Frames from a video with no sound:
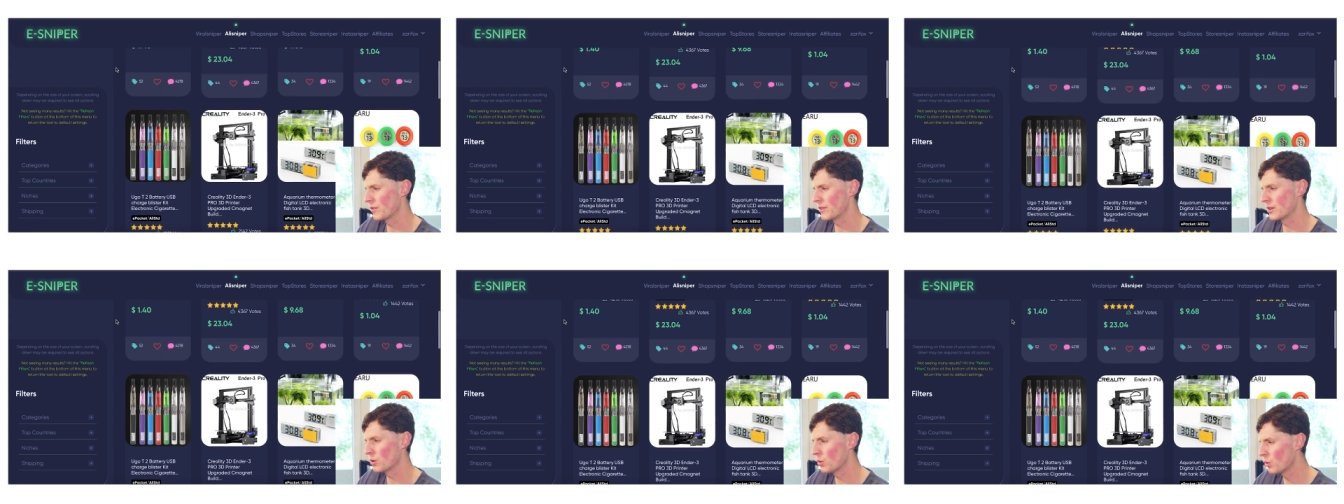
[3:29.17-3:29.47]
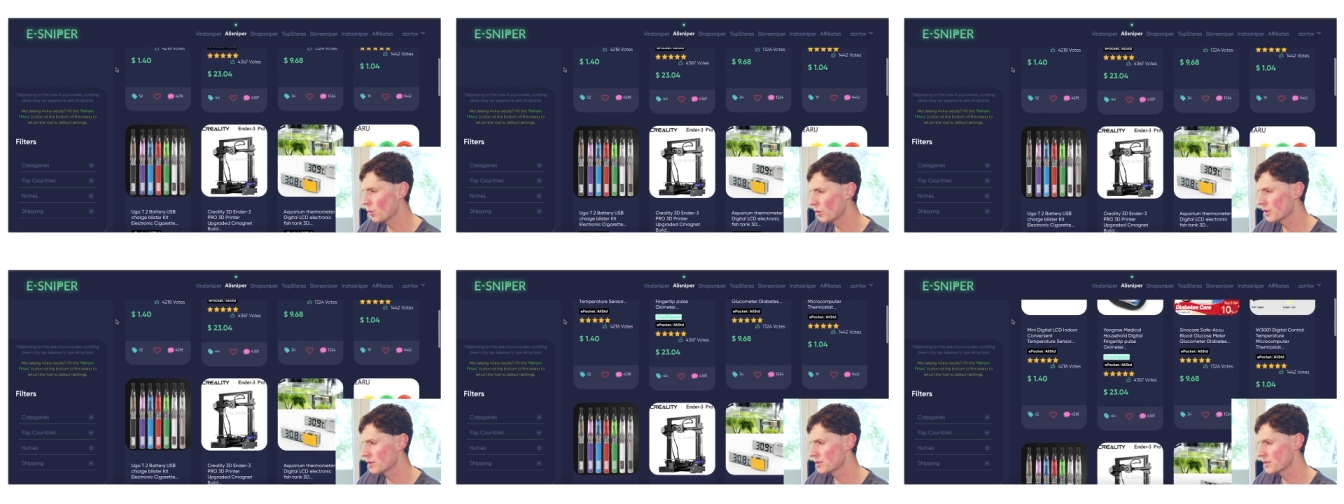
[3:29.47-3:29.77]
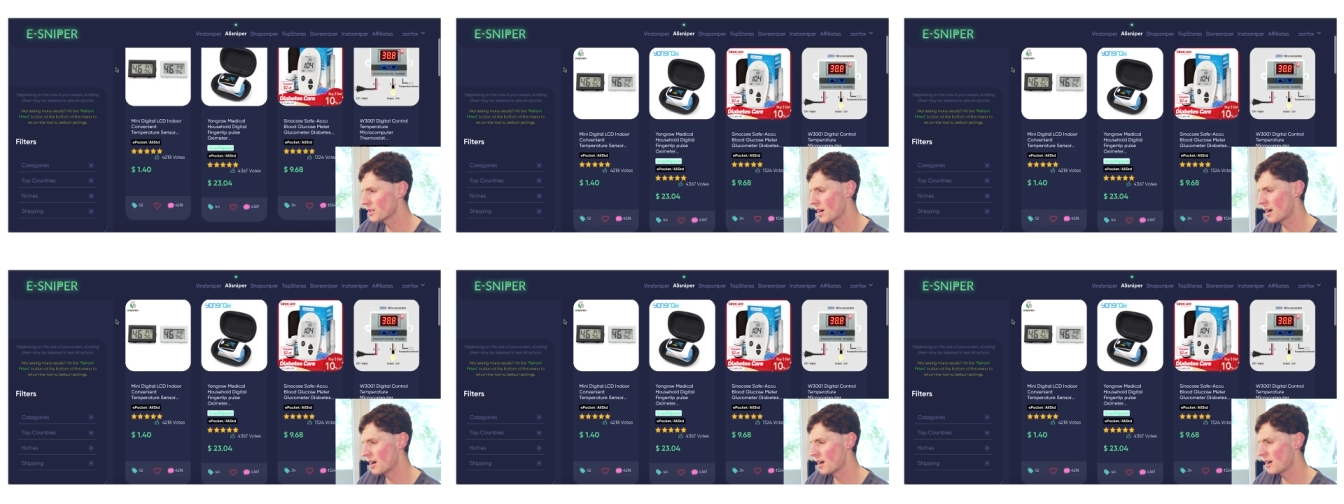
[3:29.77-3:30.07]
what the
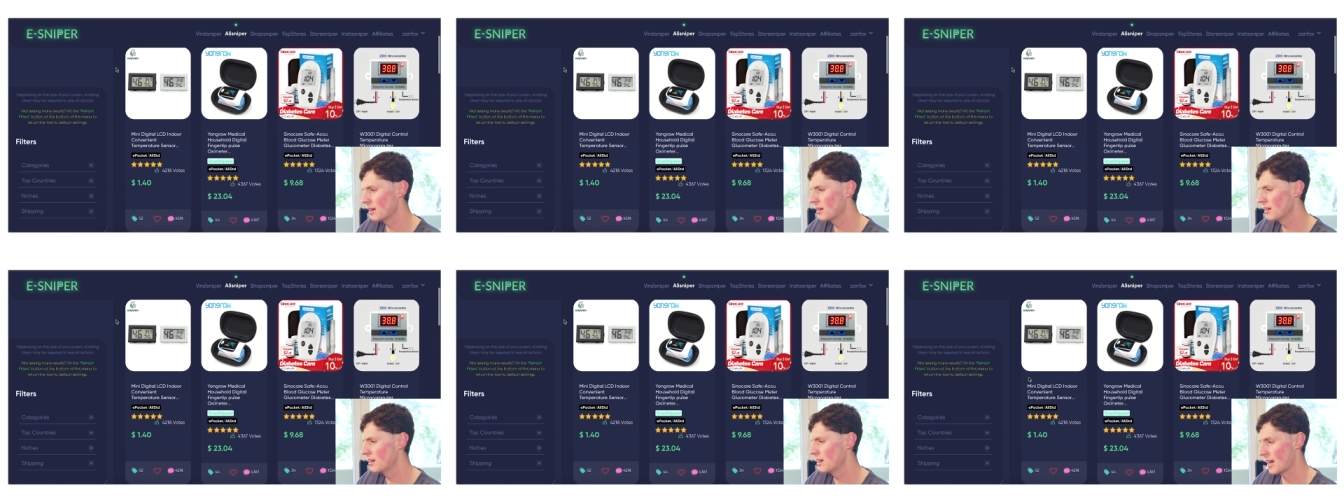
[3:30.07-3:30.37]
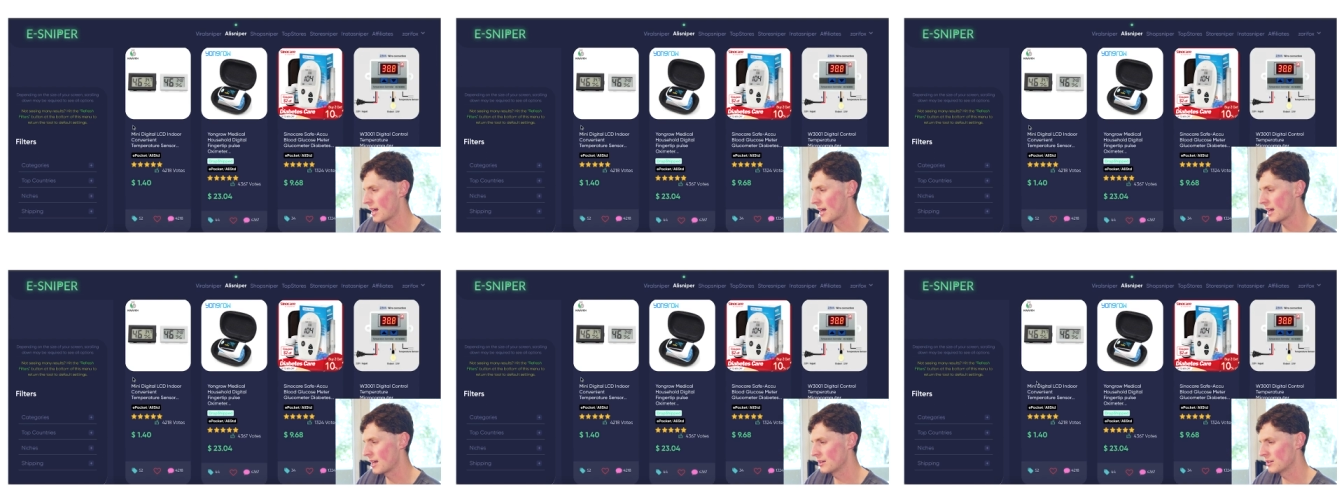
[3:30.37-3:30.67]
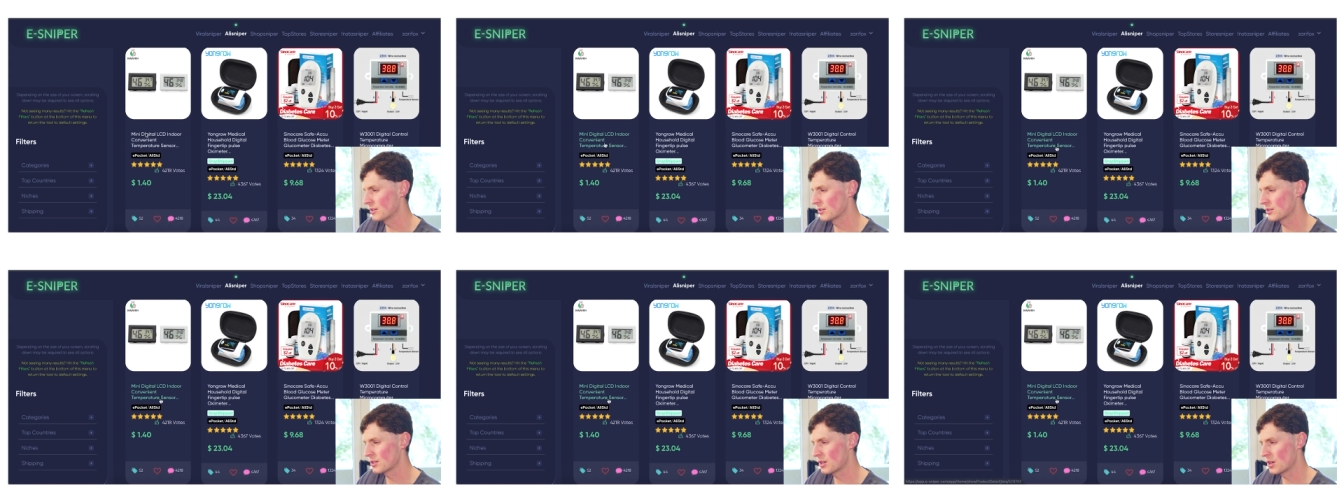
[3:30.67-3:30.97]
orders are,
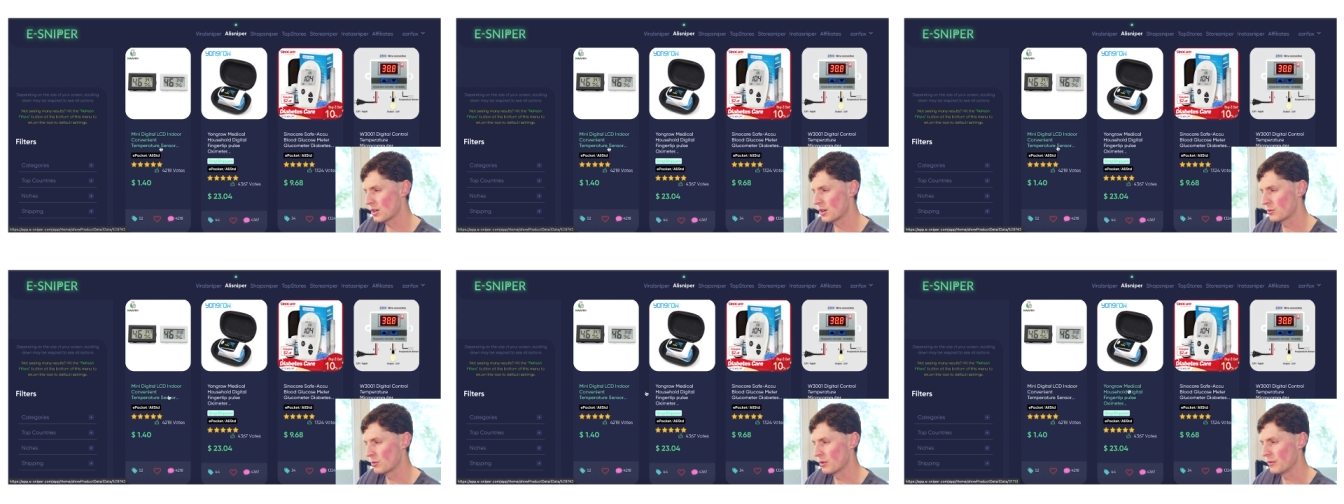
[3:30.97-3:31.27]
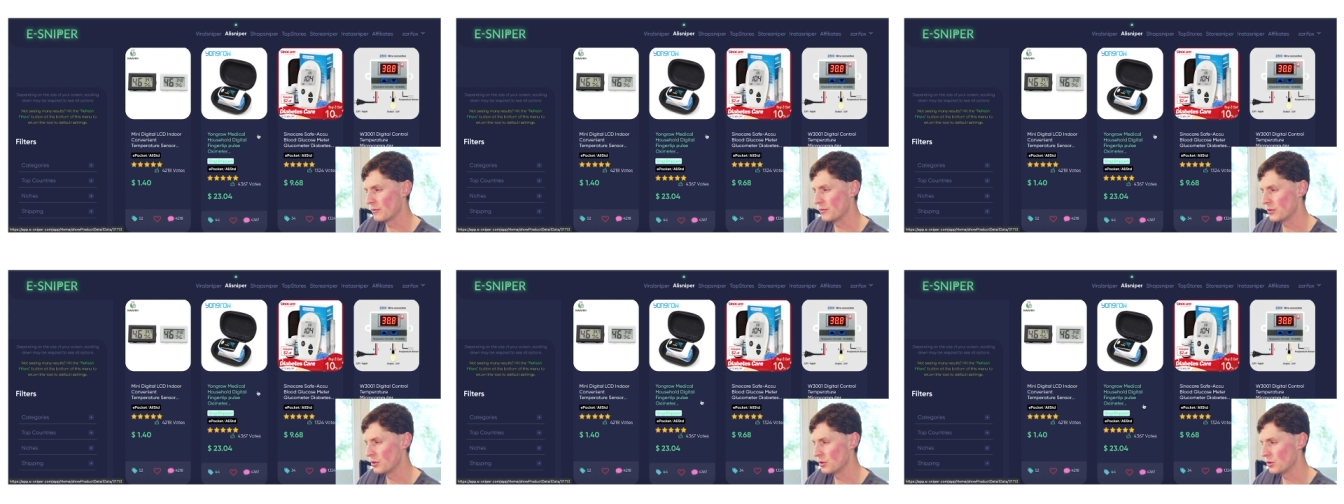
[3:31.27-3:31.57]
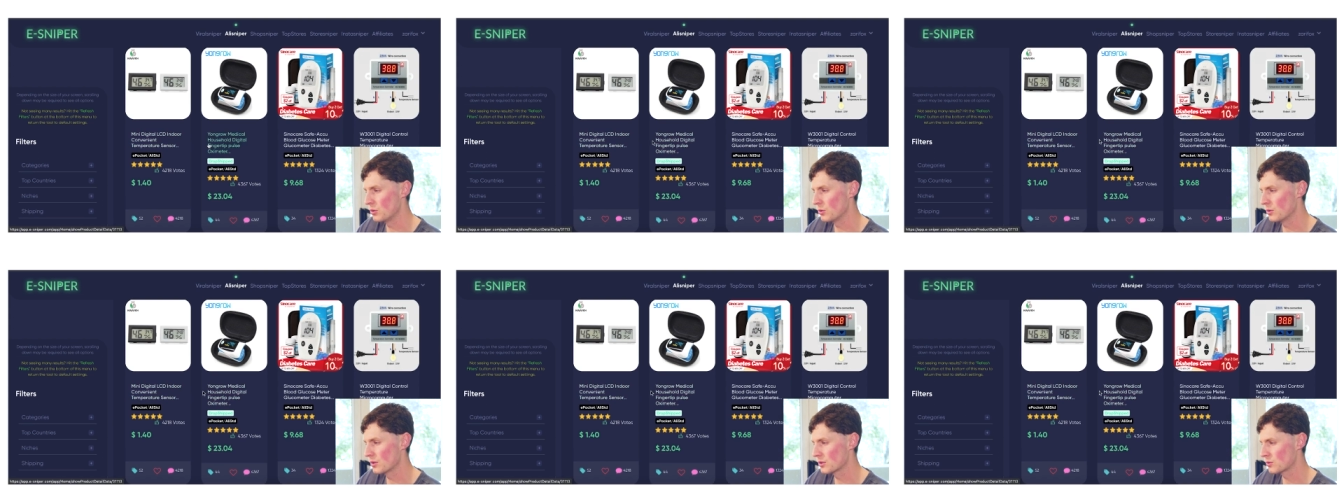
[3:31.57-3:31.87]
and a
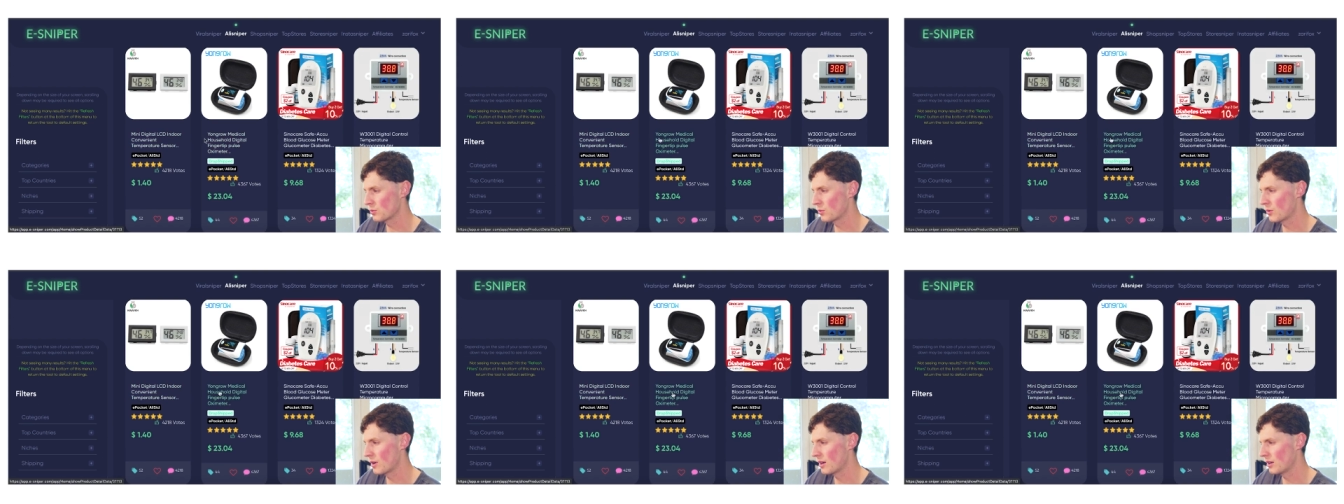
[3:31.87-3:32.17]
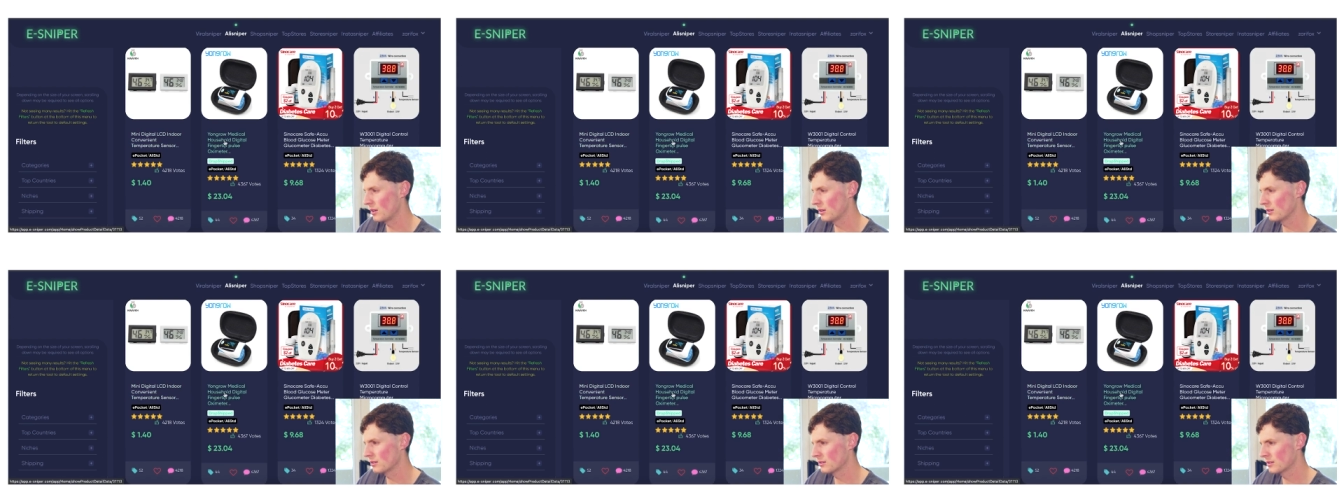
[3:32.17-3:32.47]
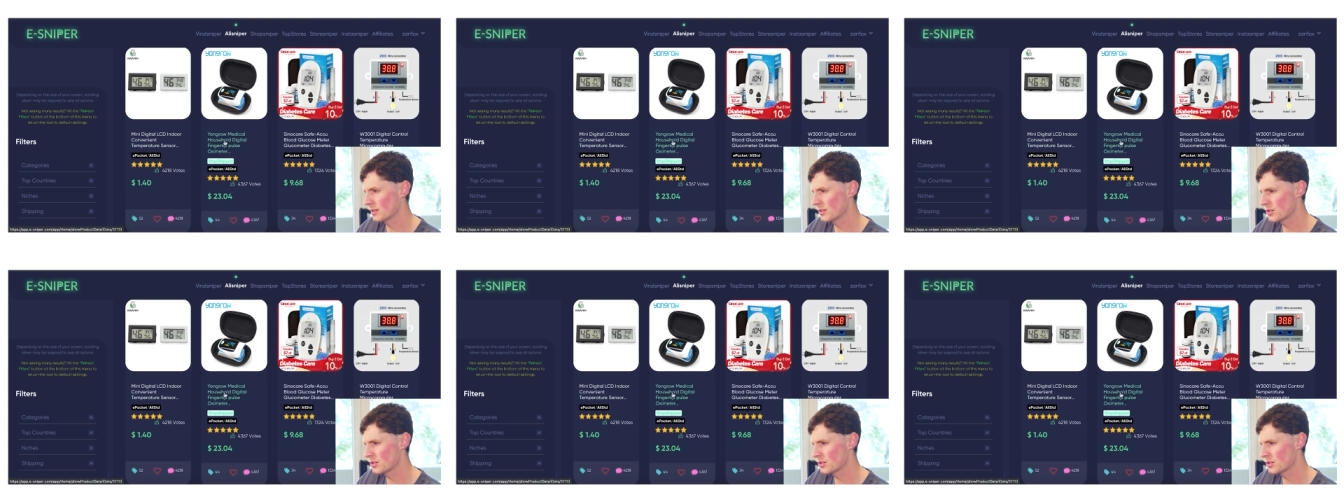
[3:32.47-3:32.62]
review as well.